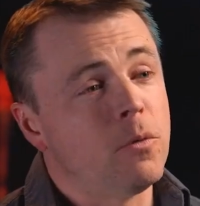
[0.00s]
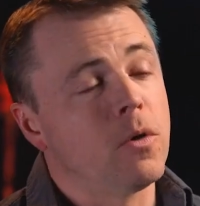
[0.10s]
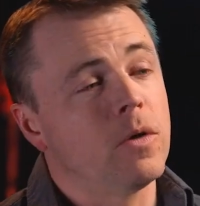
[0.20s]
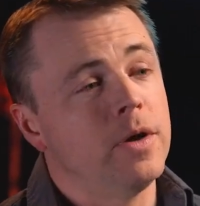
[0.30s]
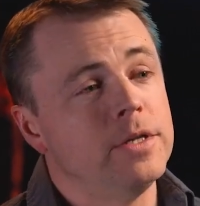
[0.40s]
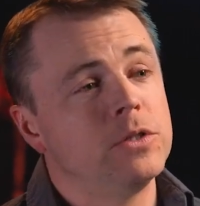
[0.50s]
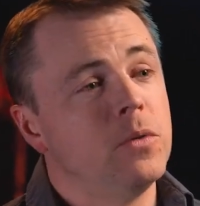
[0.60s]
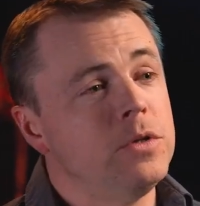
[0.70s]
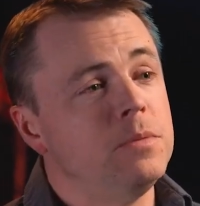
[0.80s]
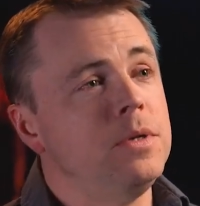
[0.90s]
4 is
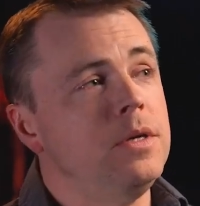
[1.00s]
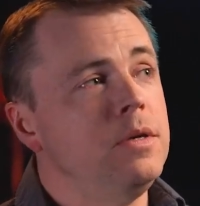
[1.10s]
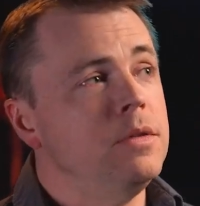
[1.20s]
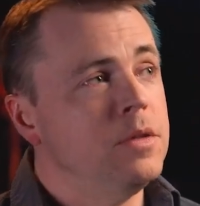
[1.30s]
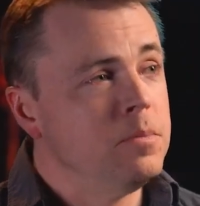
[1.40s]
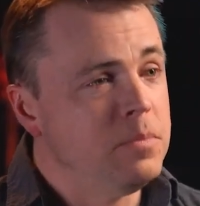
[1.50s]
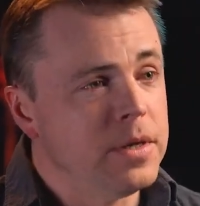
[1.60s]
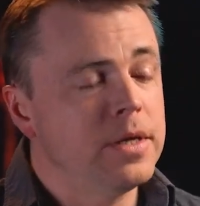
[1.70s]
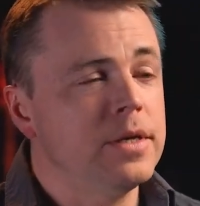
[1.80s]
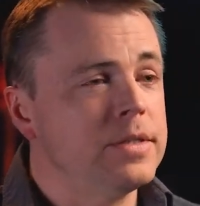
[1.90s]
going to be the
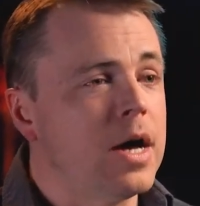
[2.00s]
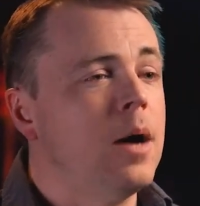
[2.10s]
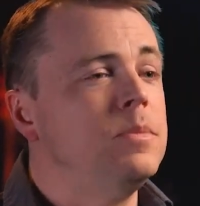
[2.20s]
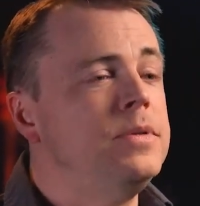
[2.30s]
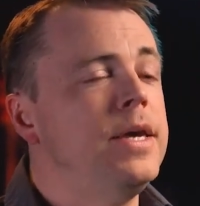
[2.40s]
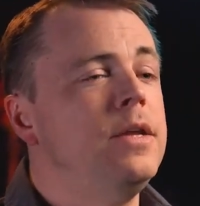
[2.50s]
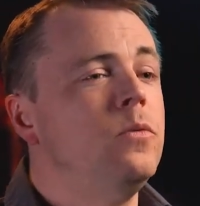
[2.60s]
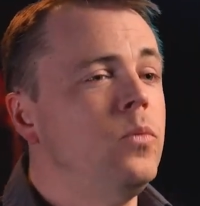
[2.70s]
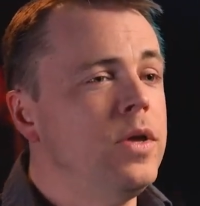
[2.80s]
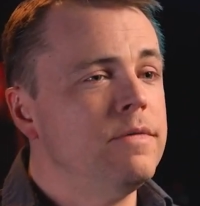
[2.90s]
biggest update
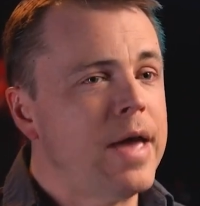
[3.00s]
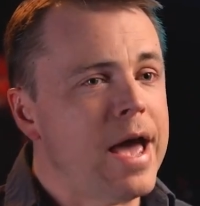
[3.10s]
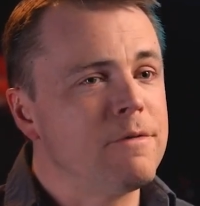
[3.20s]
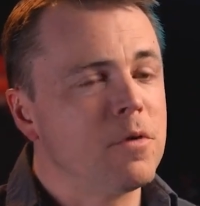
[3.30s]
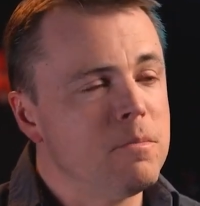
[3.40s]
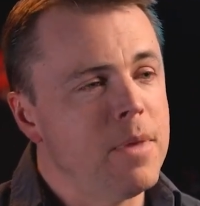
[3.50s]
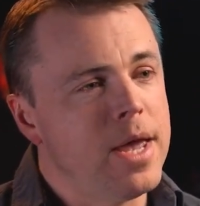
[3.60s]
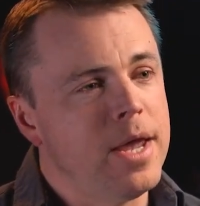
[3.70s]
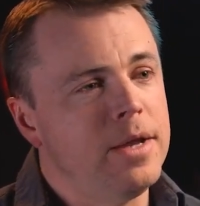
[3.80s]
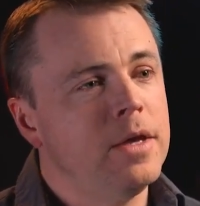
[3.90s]
we have ever
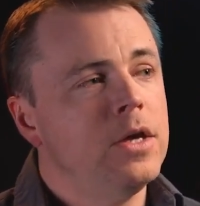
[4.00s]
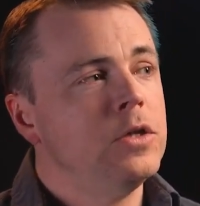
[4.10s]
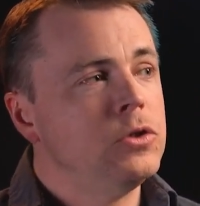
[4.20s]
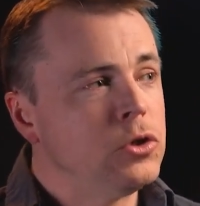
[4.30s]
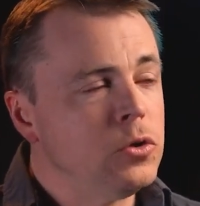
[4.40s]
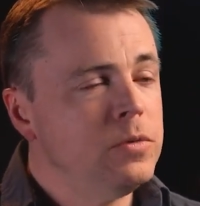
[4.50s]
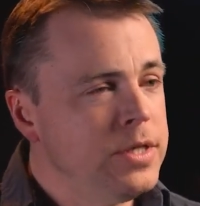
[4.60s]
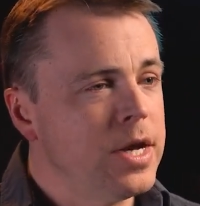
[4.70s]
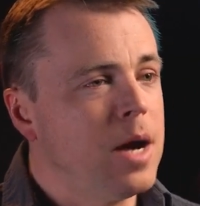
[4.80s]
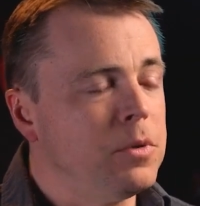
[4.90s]
made to
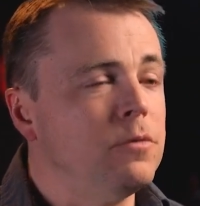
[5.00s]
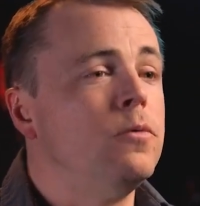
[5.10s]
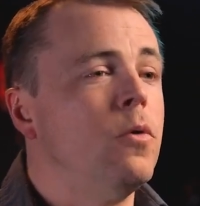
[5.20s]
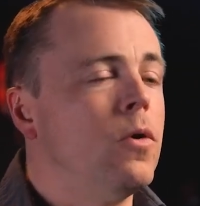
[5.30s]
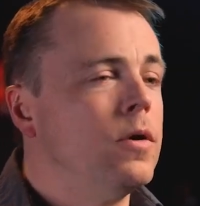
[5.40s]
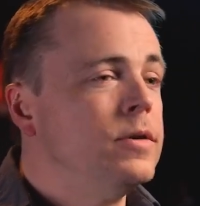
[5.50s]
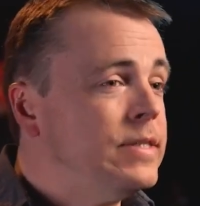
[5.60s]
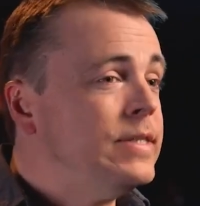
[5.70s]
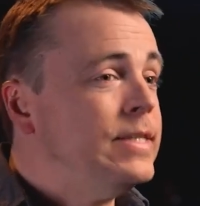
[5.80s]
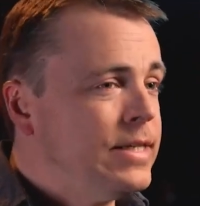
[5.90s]
Diablo 4
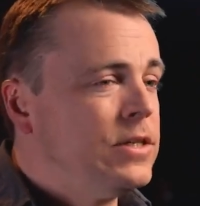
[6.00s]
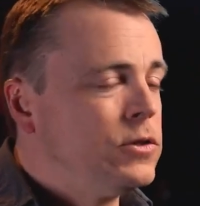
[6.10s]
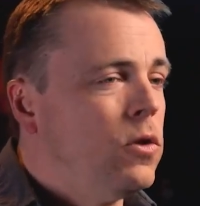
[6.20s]
since it has